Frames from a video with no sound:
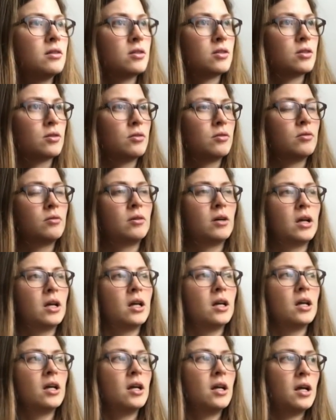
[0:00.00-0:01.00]
So
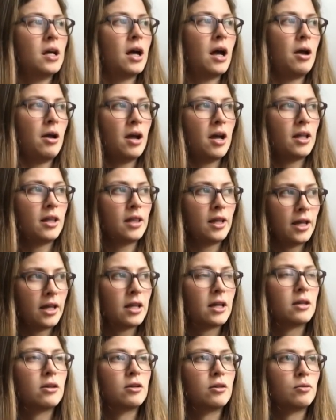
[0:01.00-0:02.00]
I had like
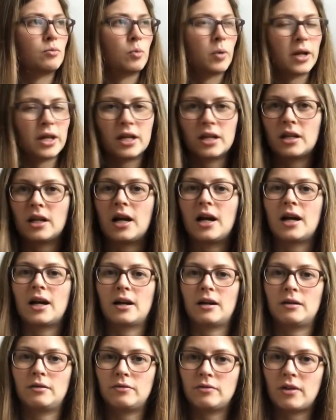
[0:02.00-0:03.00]
a good week and a
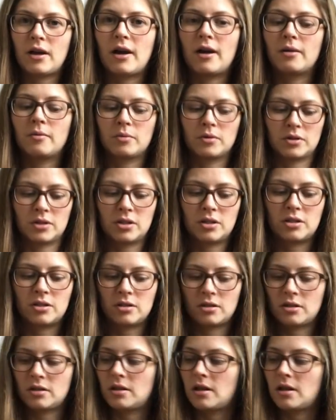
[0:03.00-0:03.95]
half that I was